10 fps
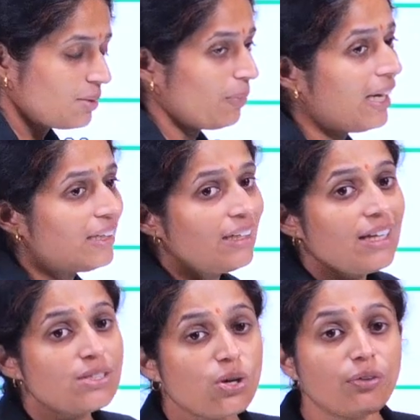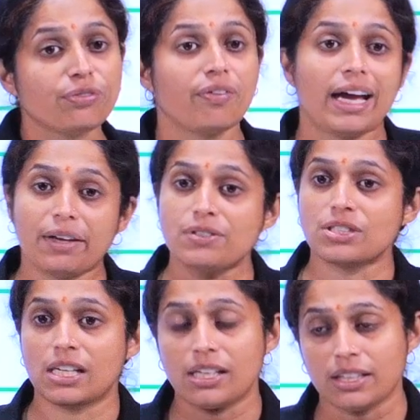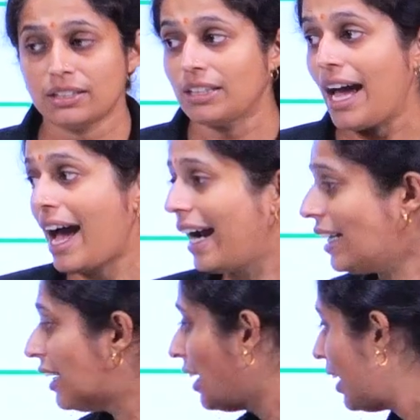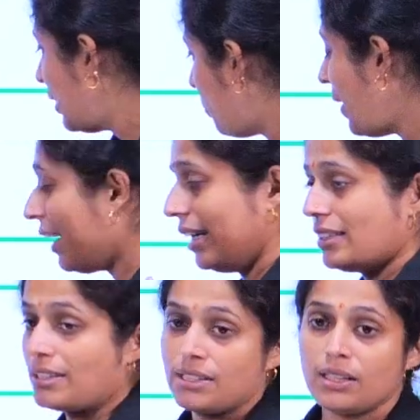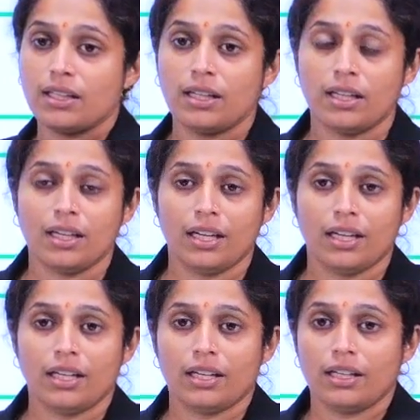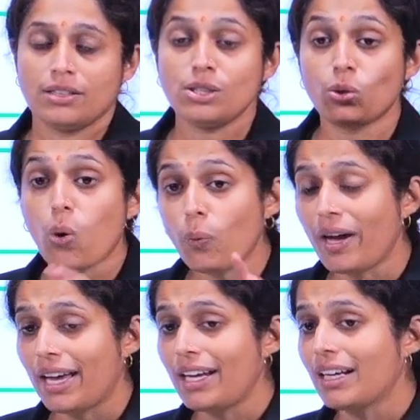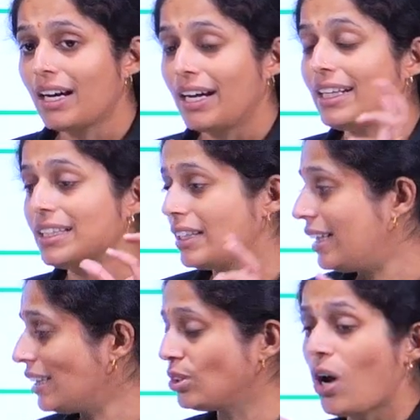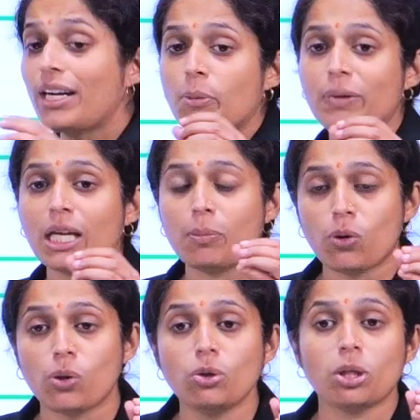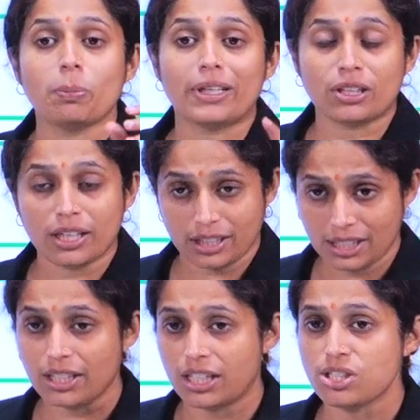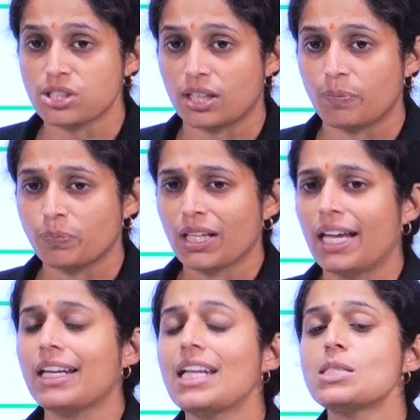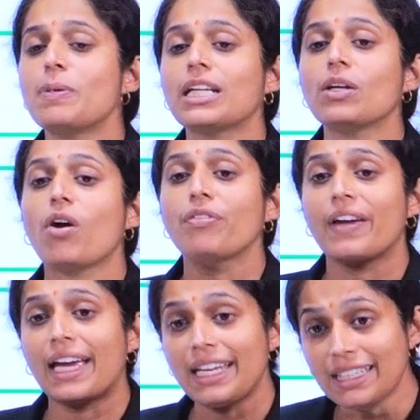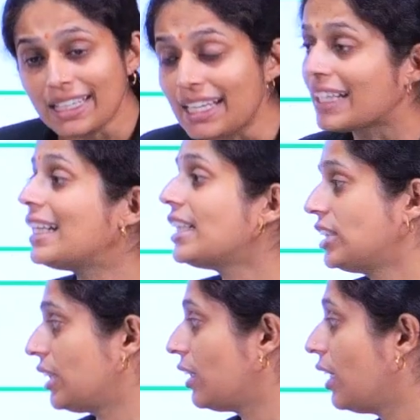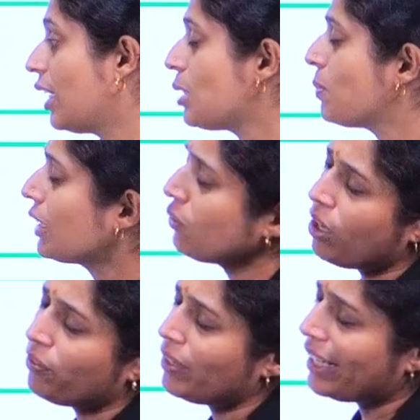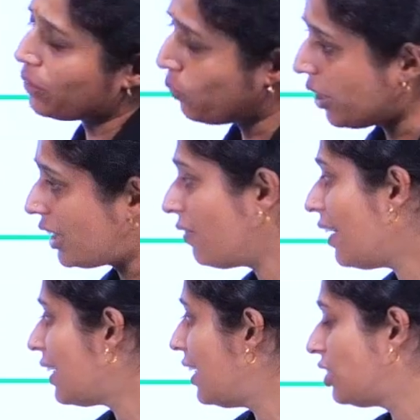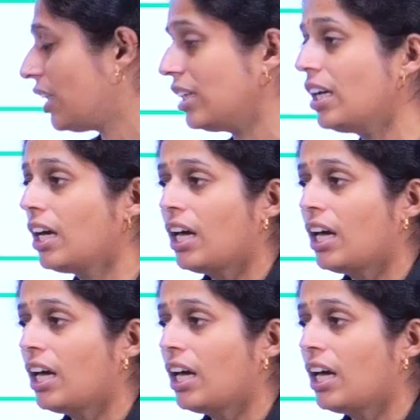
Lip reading: maintenance of wives, children and the parents. See, nowhere it is not applicable only to a particular religion, irrespective of any religion, irrespective of like whatever religion,